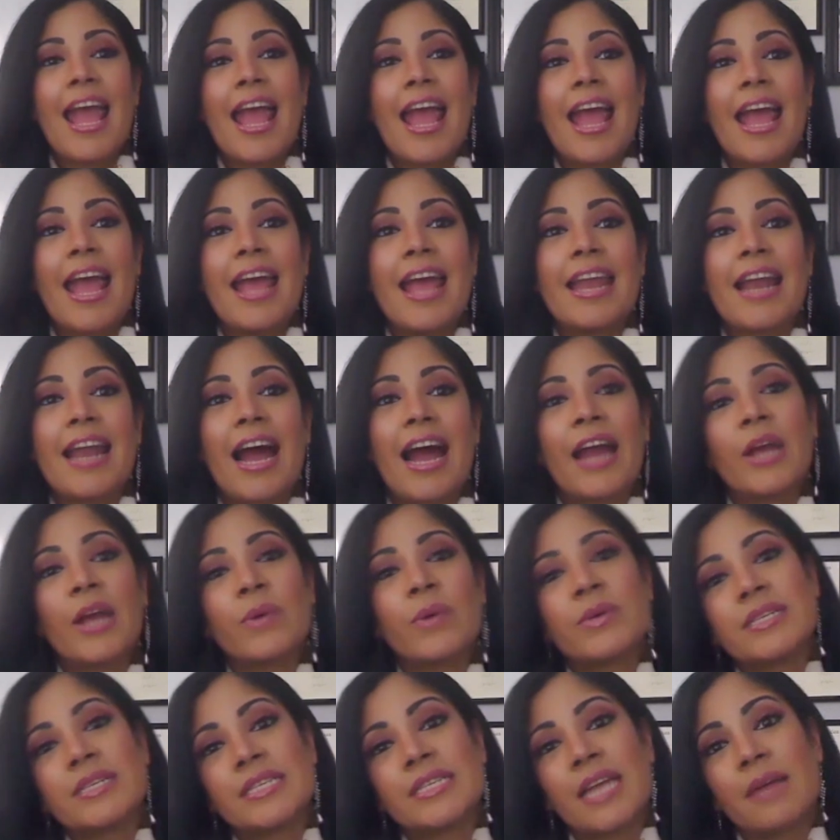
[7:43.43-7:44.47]
And I
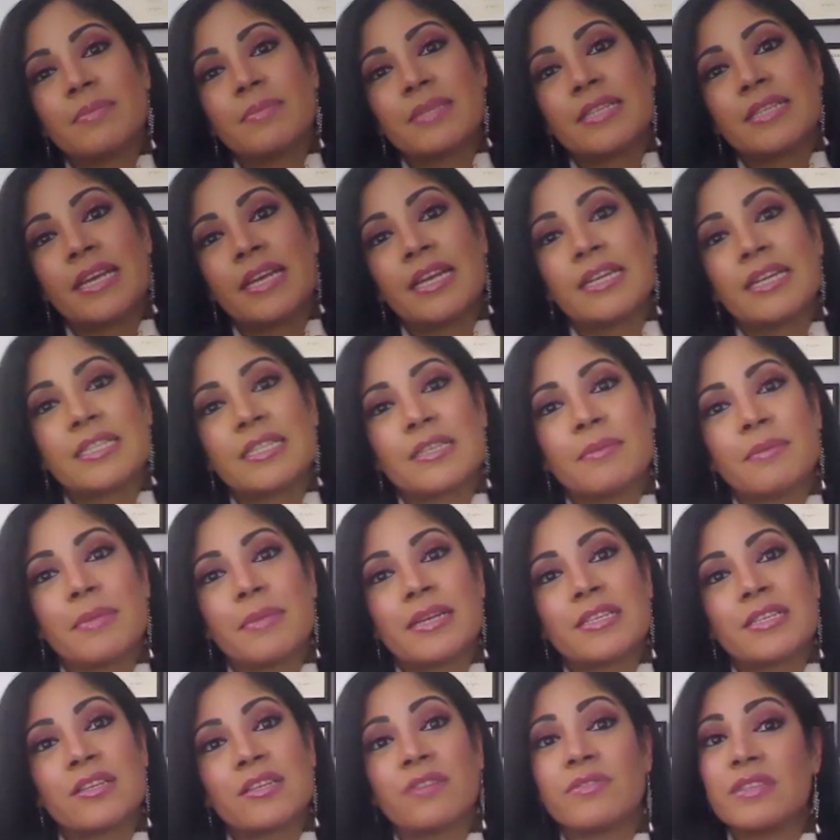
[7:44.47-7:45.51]
always kept saying to
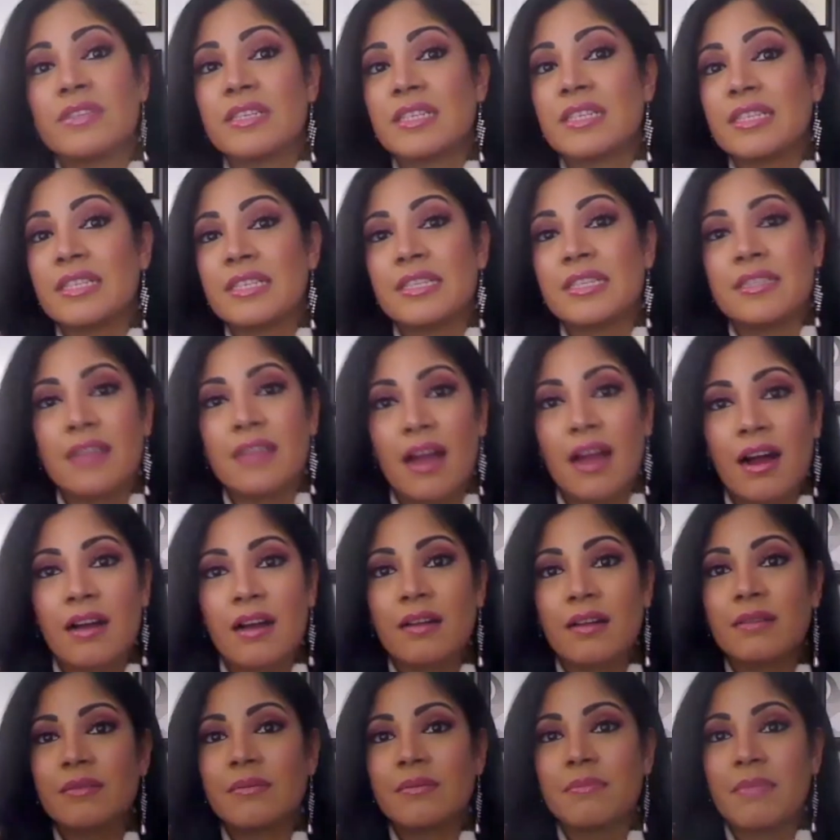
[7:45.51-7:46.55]
myself, this is
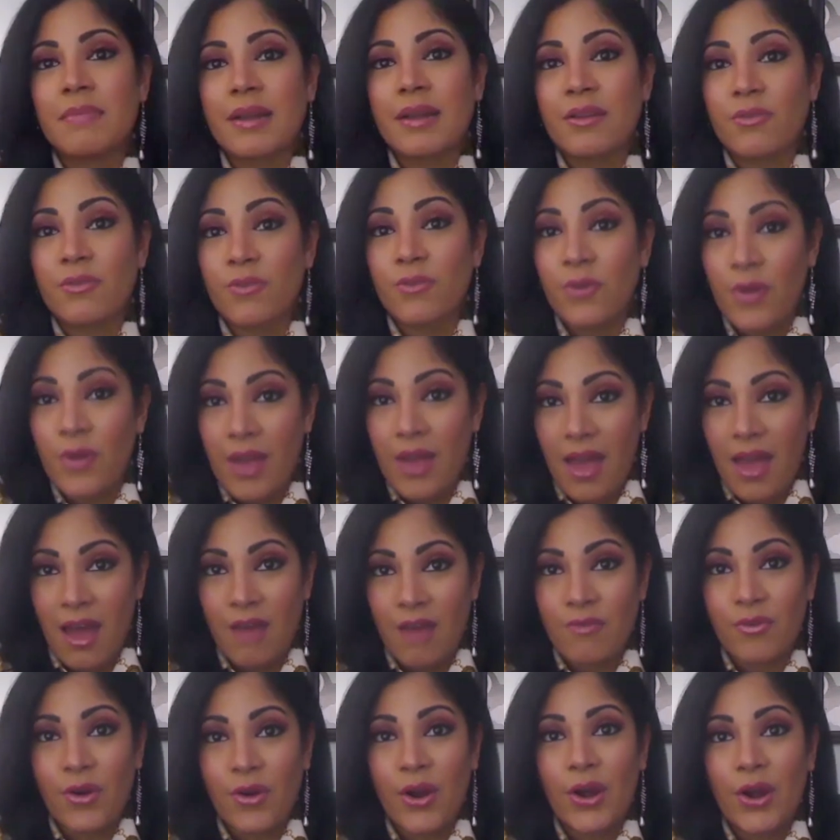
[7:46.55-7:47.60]
not my
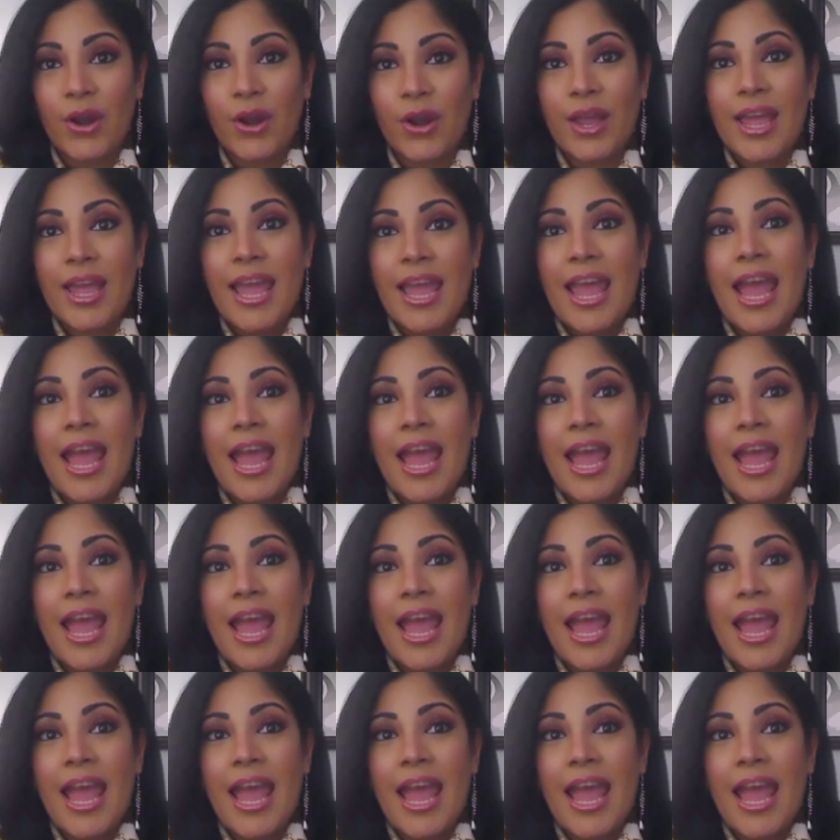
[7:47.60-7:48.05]
forever.